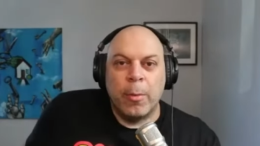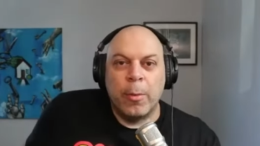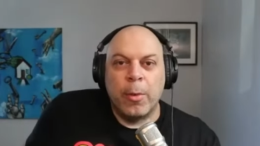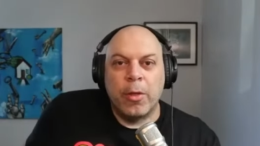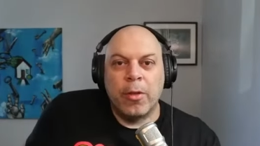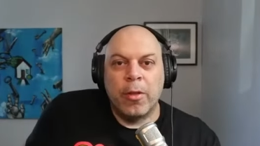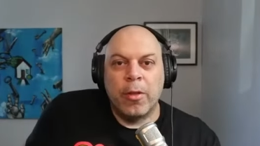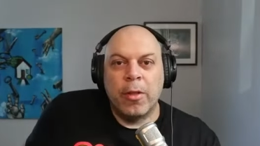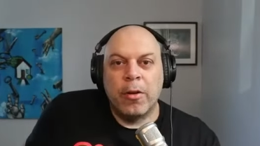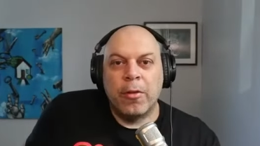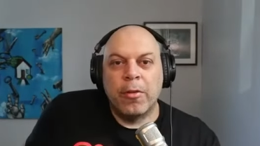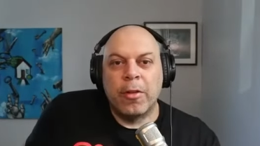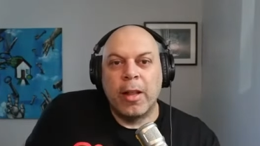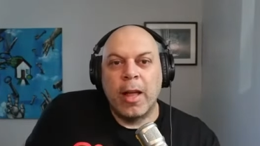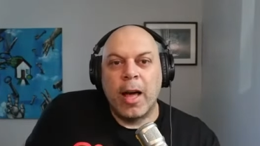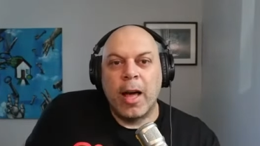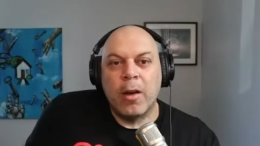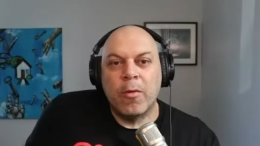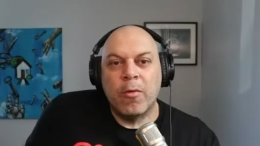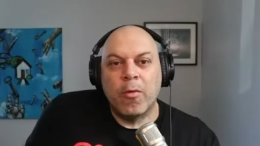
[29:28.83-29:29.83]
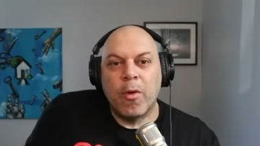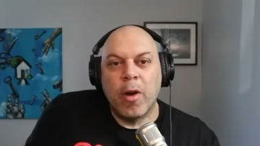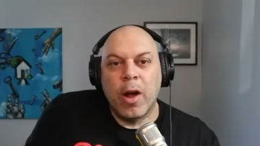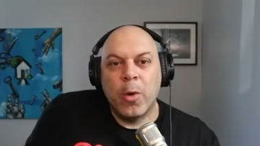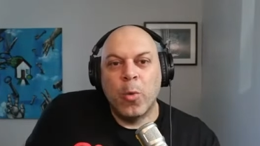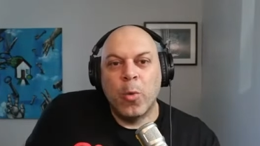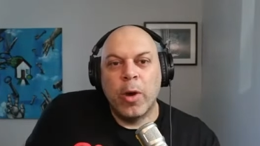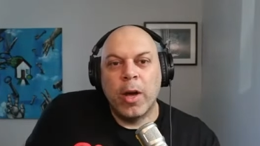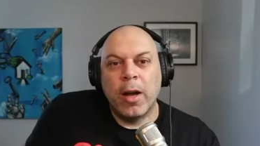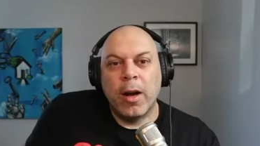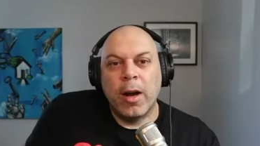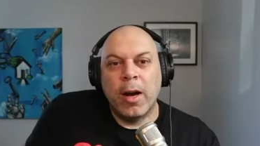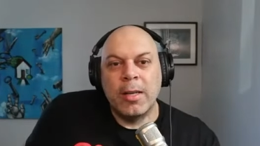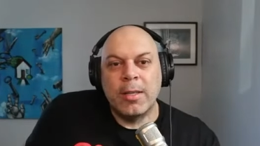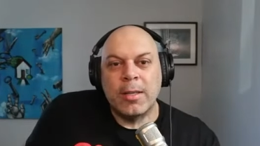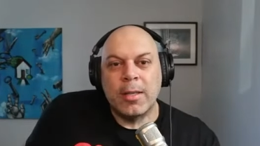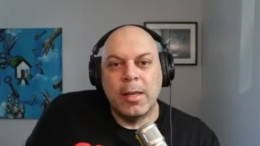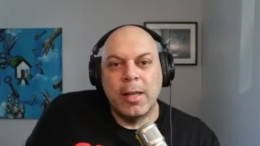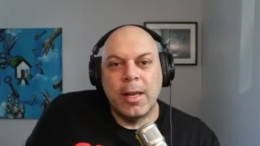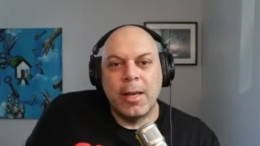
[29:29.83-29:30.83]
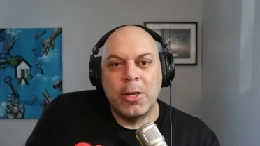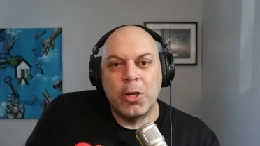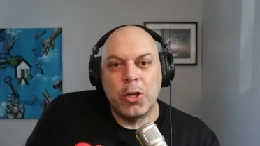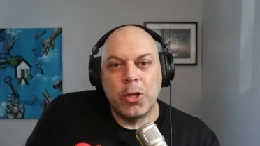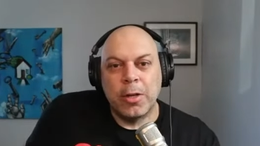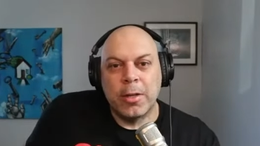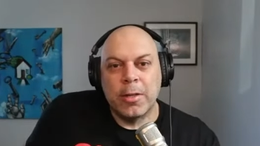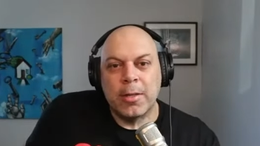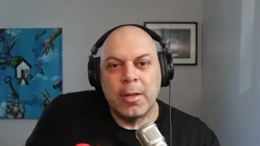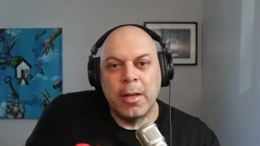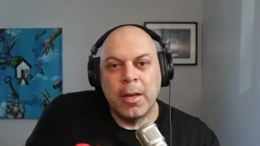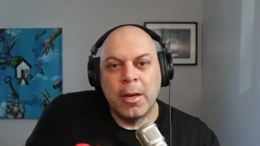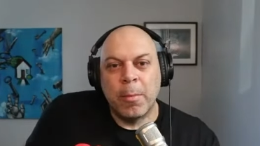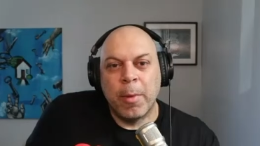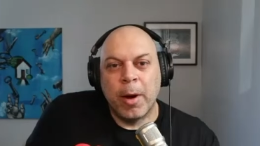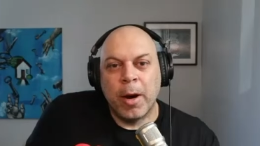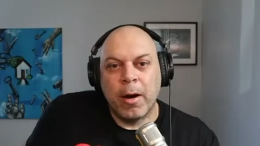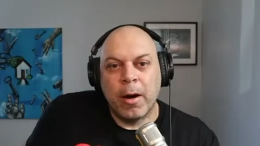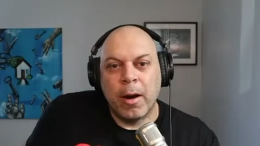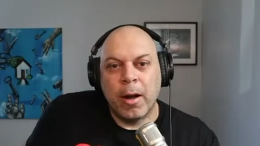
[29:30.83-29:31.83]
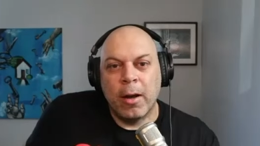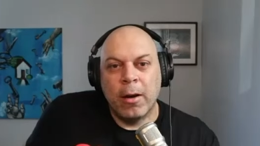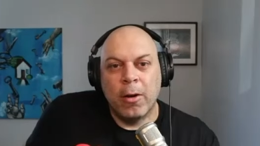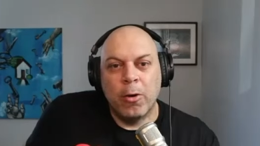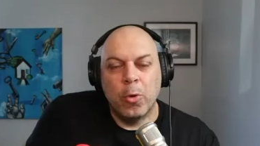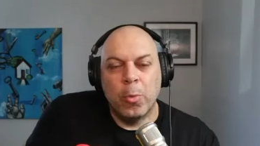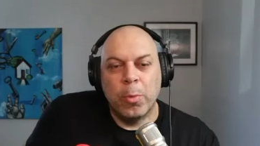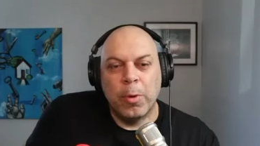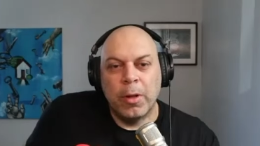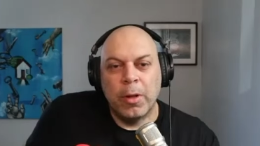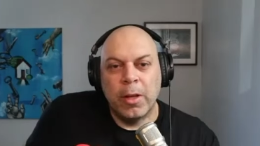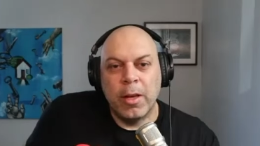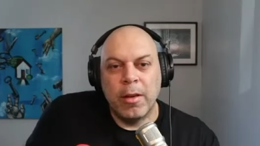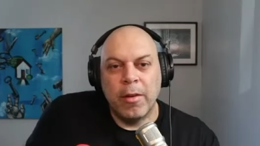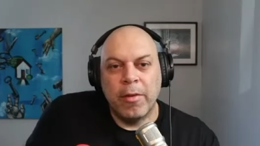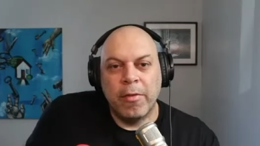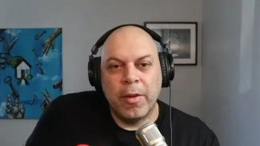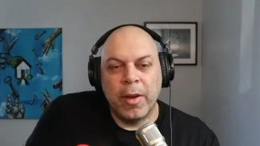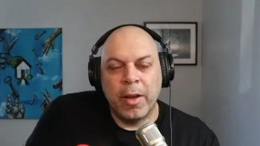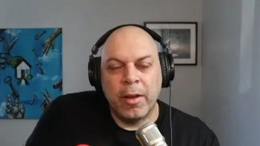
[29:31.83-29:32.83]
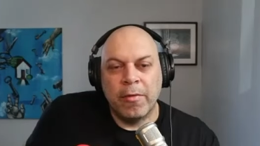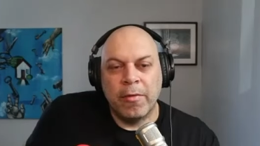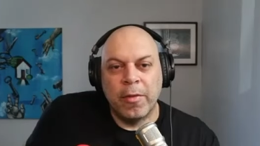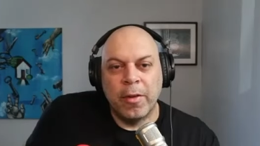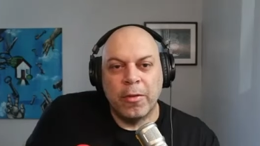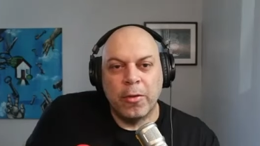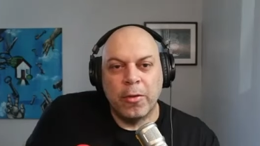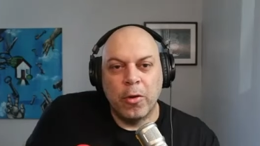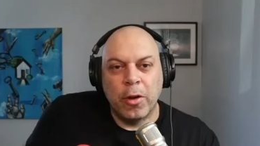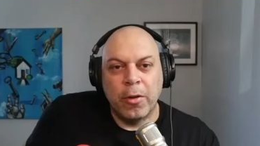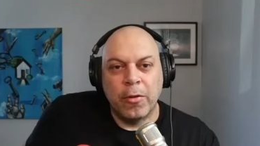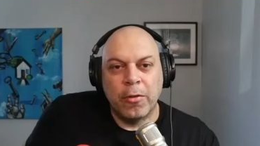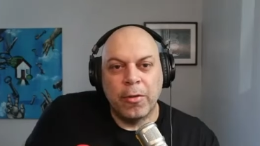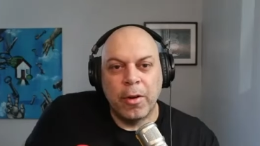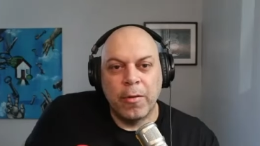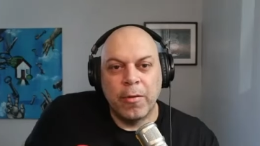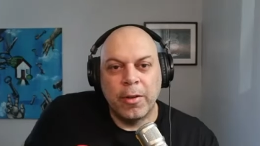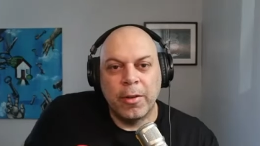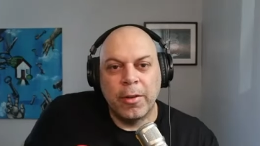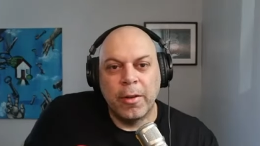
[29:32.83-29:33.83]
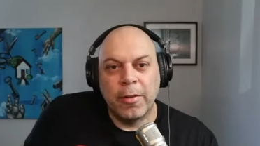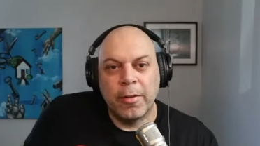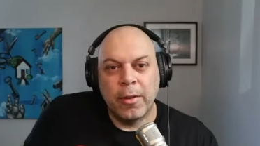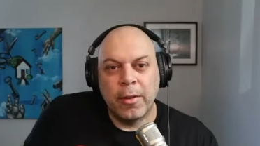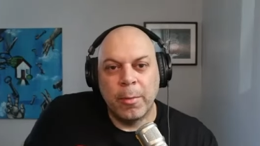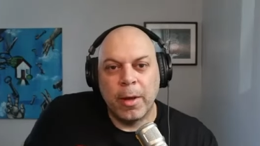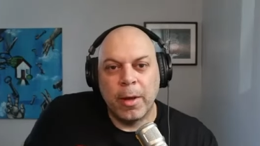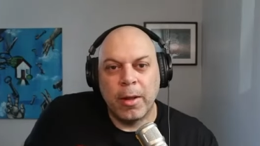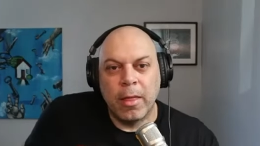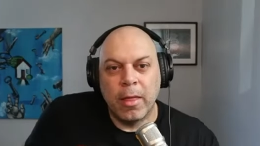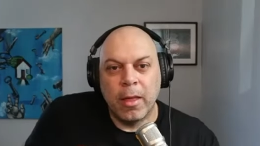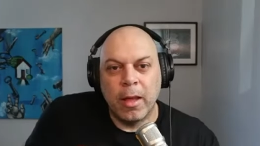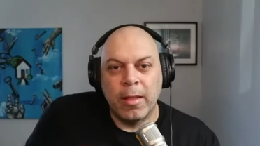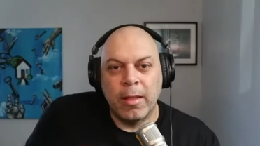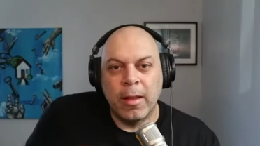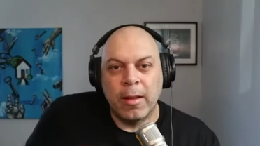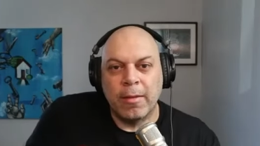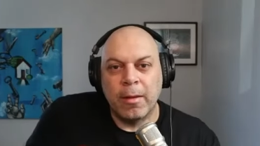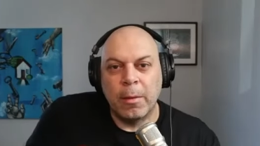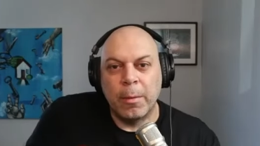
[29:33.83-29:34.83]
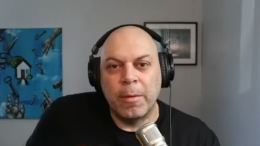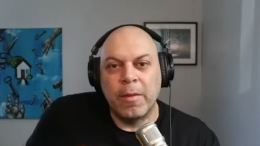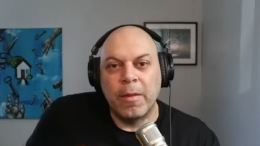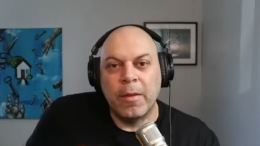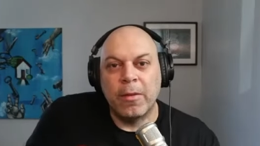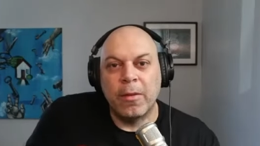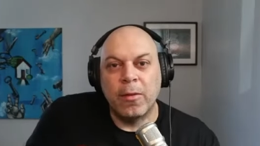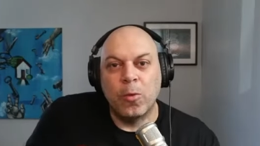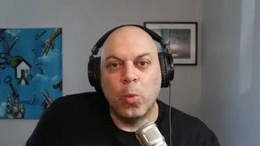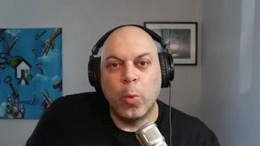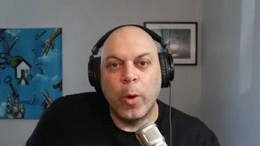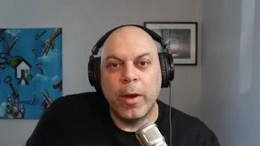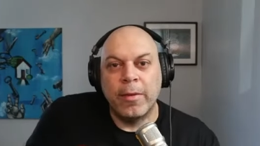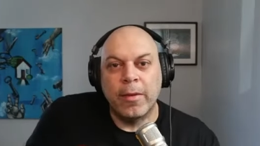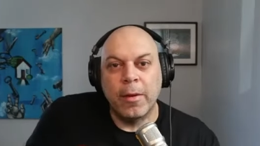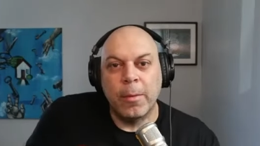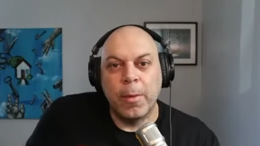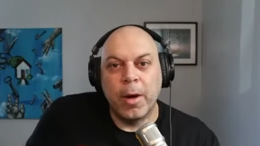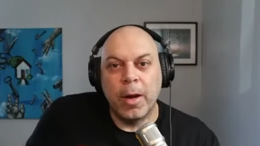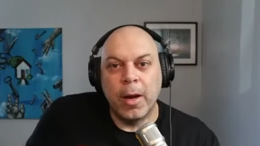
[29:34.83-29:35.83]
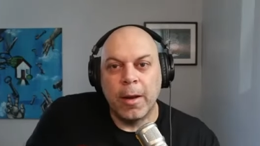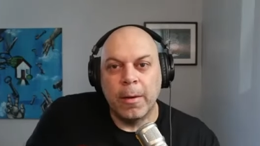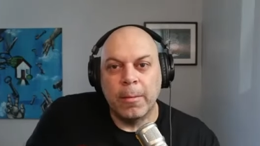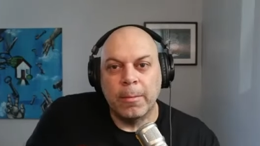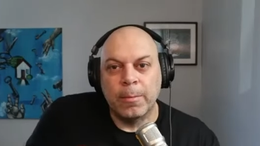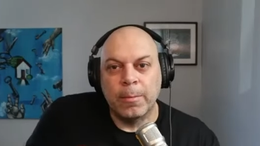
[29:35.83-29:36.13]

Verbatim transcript: I mean, there's a lot of right wing isolationists in America who believe in fiscal conservatism and think that some of this is wasted money.